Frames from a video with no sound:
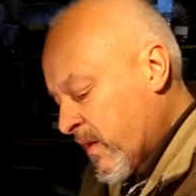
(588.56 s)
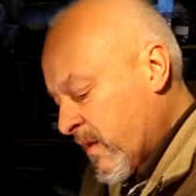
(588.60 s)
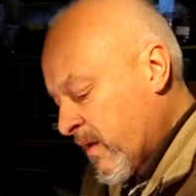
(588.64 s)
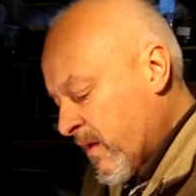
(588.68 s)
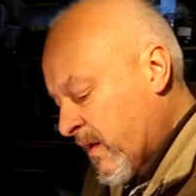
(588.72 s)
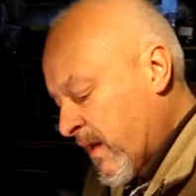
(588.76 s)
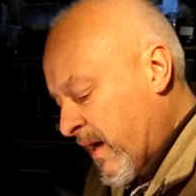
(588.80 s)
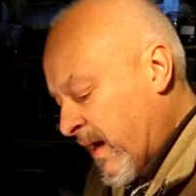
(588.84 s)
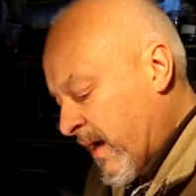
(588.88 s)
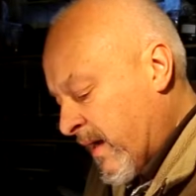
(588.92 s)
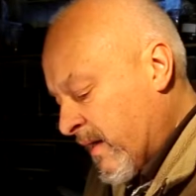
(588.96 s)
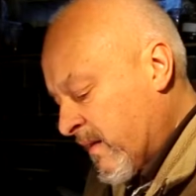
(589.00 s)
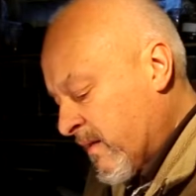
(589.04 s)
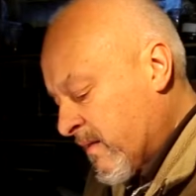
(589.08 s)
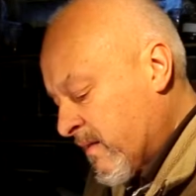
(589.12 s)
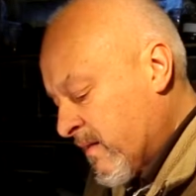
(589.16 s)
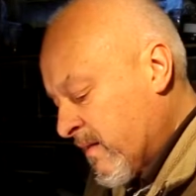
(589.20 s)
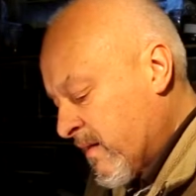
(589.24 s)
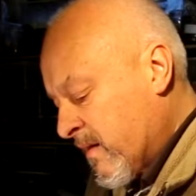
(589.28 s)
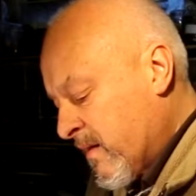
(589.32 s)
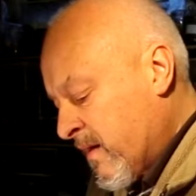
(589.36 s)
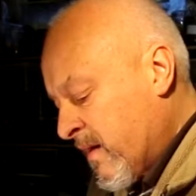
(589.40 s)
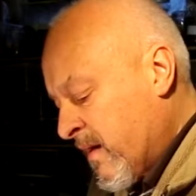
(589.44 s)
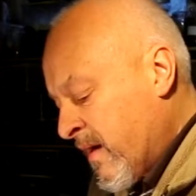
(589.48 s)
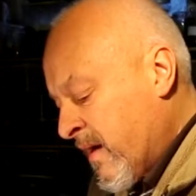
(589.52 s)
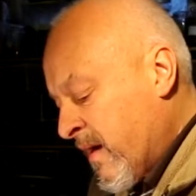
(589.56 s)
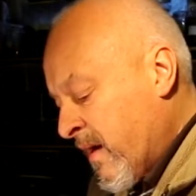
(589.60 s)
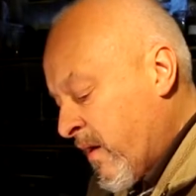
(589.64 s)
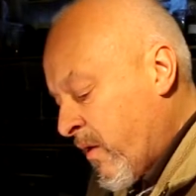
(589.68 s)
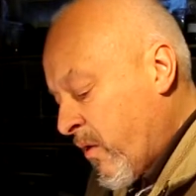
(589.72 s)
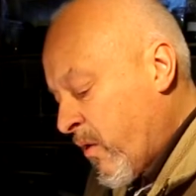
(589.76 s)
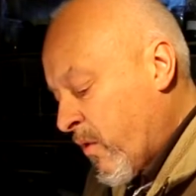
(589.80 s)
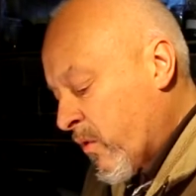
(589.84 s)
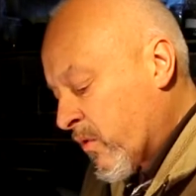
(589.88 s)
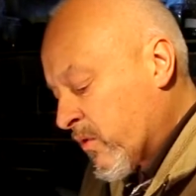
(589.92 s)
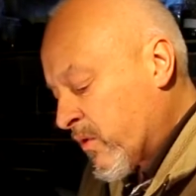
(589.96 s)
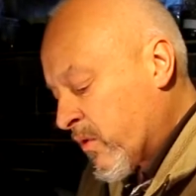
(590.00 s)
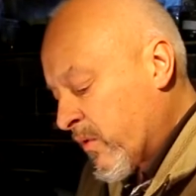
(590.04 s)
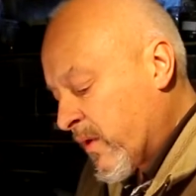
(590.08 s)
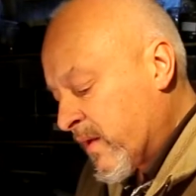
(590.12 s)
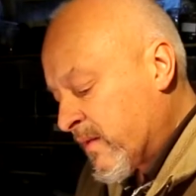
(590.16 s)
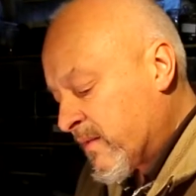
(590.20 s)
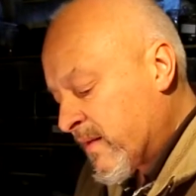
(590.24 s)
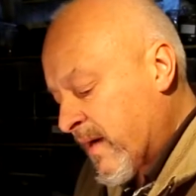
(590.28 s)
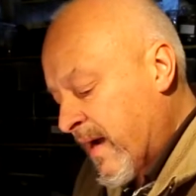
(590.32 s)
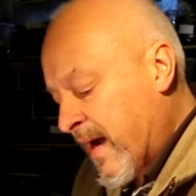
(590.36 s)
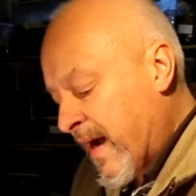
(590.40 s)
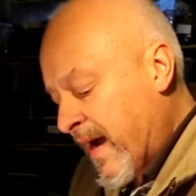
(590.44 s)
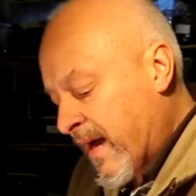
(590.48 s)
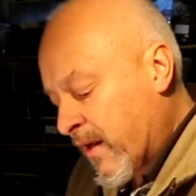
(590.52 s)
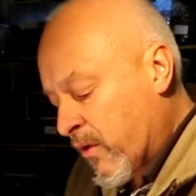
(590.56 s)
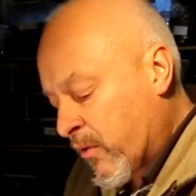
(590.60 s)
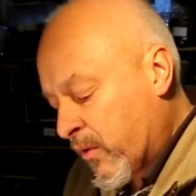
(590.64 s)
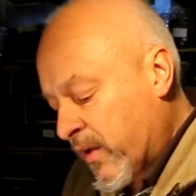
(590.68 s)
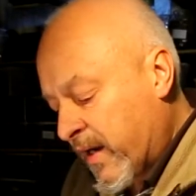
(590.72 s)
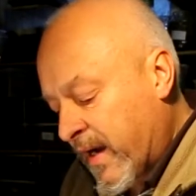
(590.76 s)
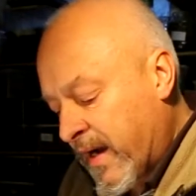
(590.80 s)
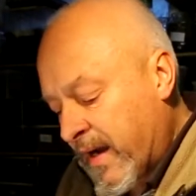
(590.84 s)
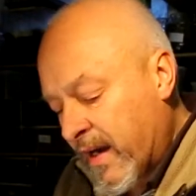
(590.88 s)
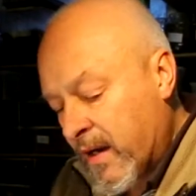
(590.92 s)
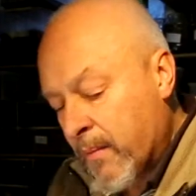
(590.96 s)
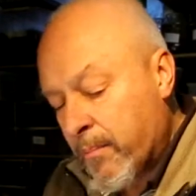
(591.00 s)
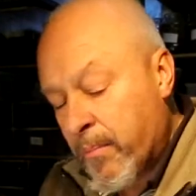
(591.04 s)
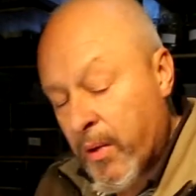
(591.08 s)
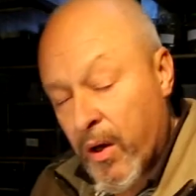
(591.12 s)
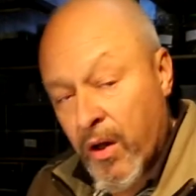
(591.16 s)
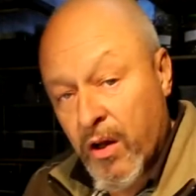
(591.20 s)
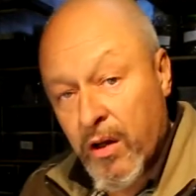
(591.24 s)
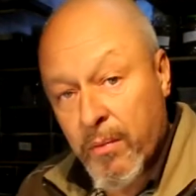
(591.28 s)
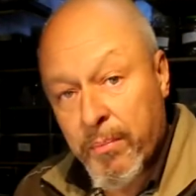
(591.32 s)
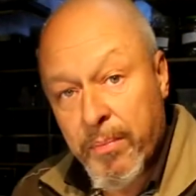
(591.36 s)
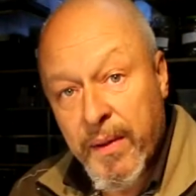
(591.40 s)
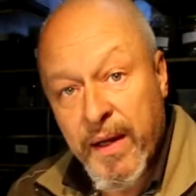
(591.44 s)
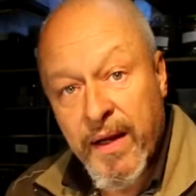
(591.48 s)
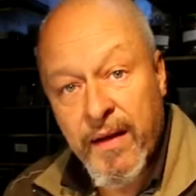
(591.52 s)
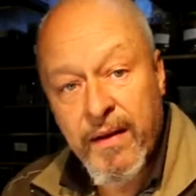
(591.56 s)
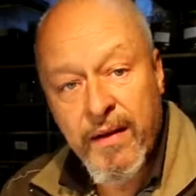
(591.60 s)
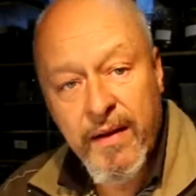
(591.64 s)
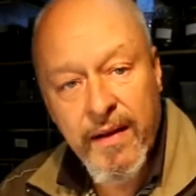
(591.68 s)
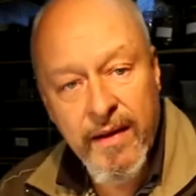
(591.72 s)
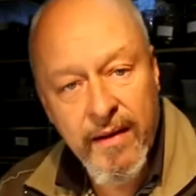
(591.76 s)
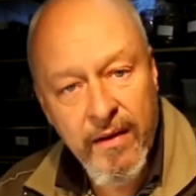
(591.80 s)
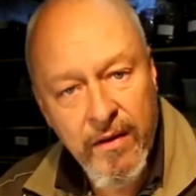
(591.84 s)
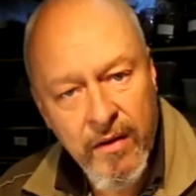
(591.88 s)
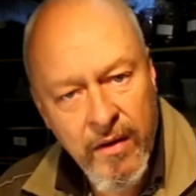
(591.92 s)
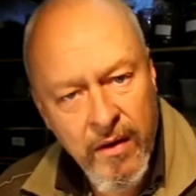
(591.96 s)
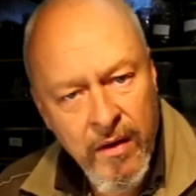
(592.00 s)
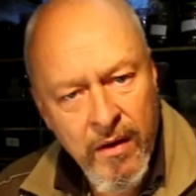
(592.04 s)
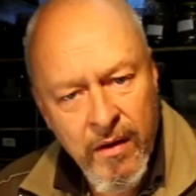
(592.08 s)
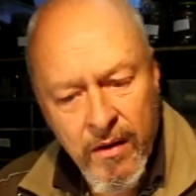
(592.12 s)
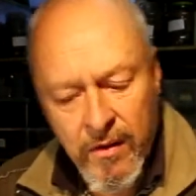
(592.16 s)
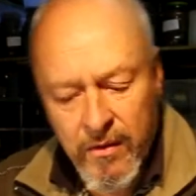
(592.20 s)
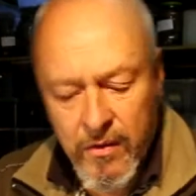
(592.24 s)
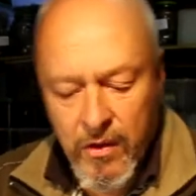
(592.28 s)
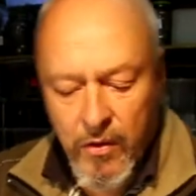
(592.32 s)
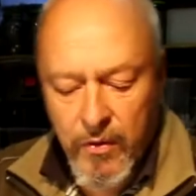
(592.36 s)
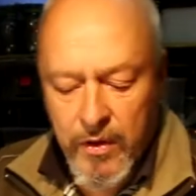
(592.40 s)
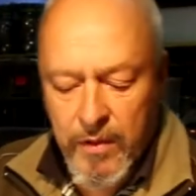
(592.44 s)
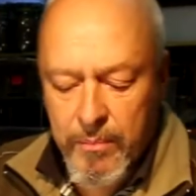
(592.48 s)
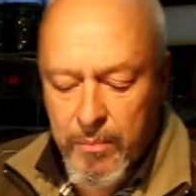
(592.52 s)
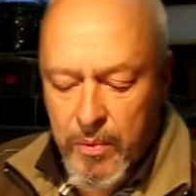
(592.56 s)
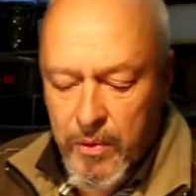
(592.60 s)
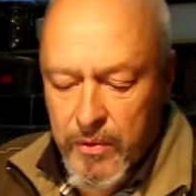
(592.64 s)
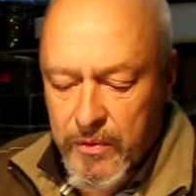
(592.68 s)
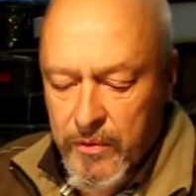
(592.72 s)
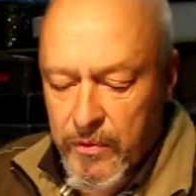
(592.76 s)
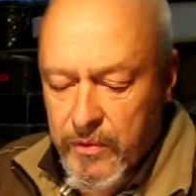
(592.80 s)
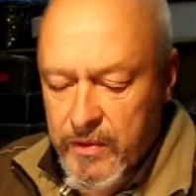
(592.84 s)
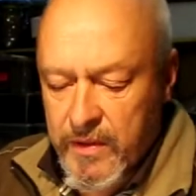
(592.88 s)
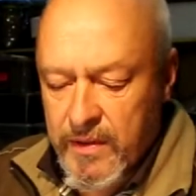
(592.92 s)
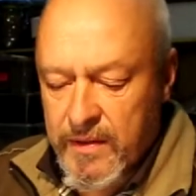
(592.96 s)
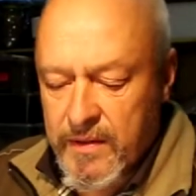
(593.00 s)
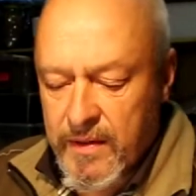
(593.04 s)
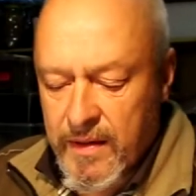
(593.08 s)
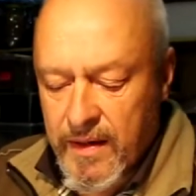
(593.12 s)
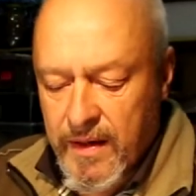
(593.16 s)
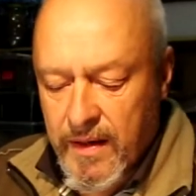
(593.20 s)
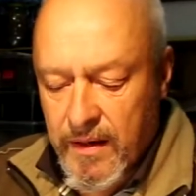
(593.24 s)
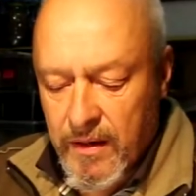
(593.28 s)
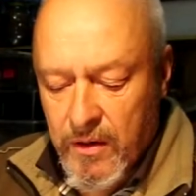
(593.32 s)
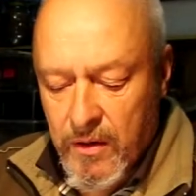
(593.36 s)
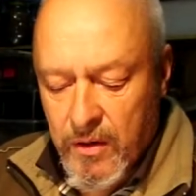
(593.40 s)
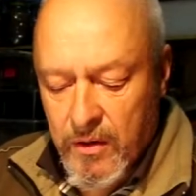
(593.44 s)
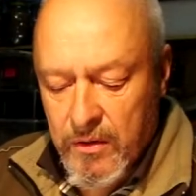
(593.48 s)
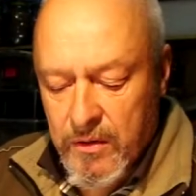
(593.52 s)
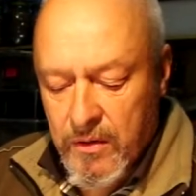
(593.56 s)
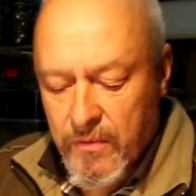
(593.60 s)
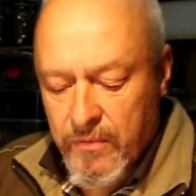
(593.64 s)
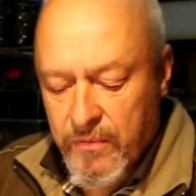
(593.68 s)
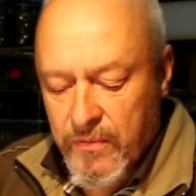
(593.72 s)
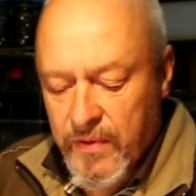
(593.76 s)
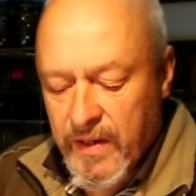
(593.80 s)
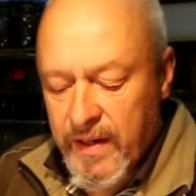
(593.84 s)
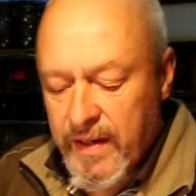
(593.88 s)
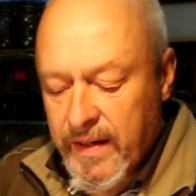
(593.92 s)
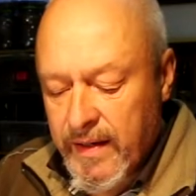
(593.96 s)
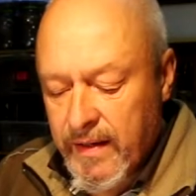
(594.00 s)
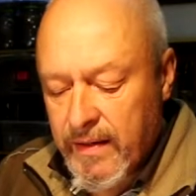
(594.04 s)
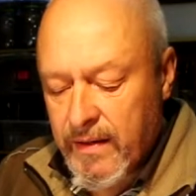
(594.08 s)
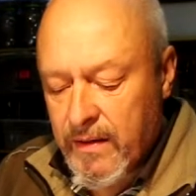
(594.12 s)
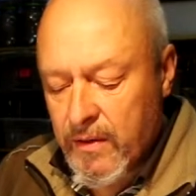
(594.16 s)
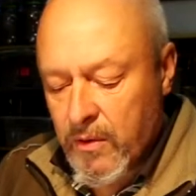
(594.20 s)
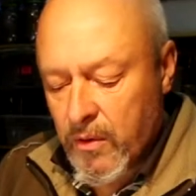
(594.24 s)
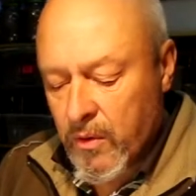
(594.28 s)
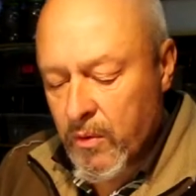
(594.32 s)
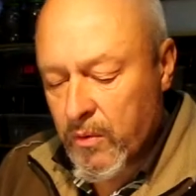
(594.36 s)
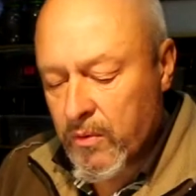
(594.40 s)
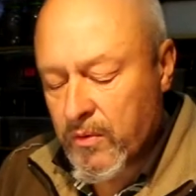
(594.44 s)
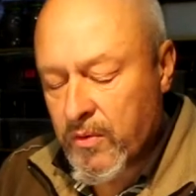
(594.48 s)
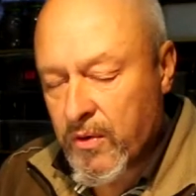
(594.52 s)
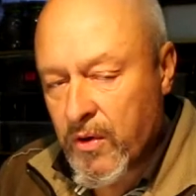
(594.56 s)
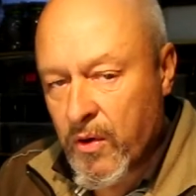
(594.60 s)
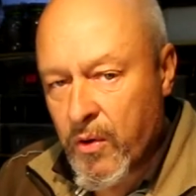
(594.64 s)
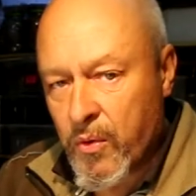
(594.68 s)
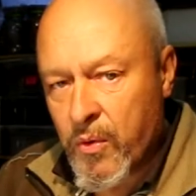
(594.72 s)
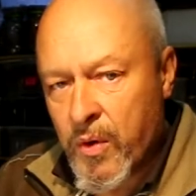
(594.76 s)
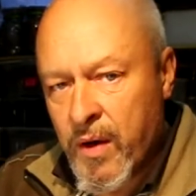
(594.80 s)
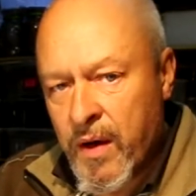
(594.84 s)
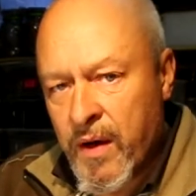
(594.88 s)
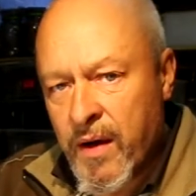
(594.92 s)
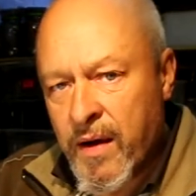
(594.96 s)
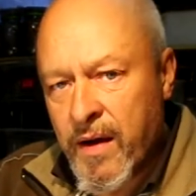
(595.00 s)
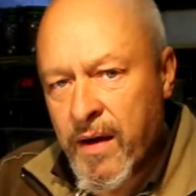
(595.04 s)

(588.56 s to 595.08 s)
light. Also, it's a halogen bulb in here, so it produces a lot of heat also.